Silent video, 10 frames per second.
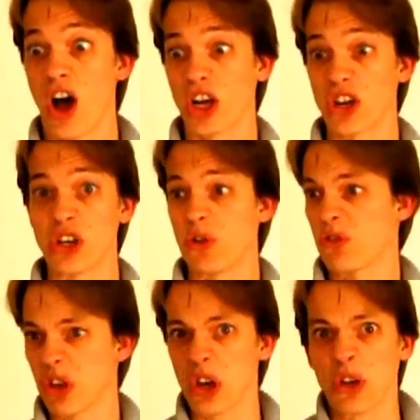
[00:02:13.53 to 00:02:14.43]
I can
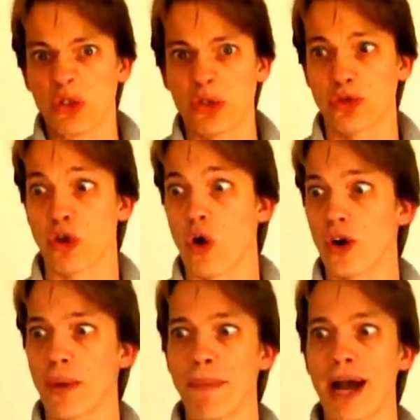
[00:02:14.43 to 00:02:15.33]
use
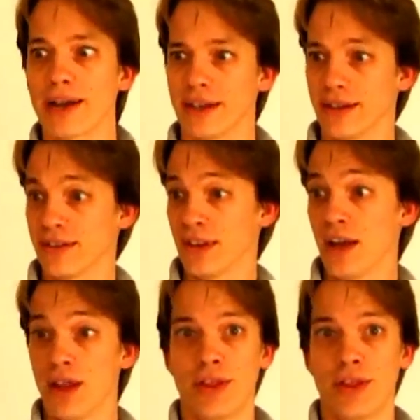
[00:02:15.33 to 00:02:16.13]
stronger magnets.